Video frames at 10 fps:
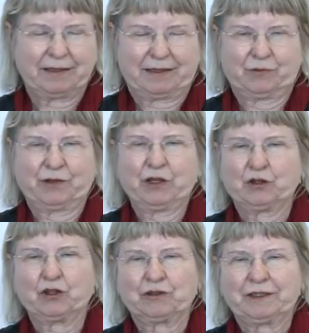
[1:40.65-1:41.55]
and
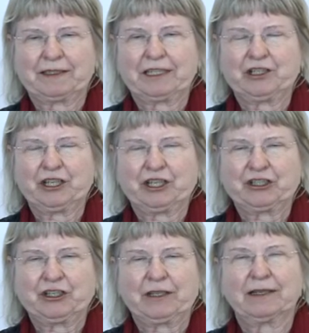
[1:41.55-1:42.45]
without contrast
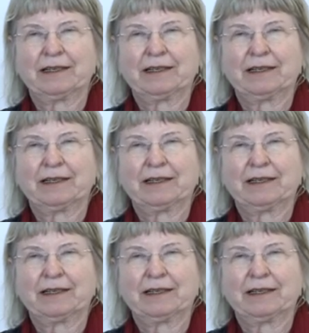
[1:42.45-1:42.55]
injection,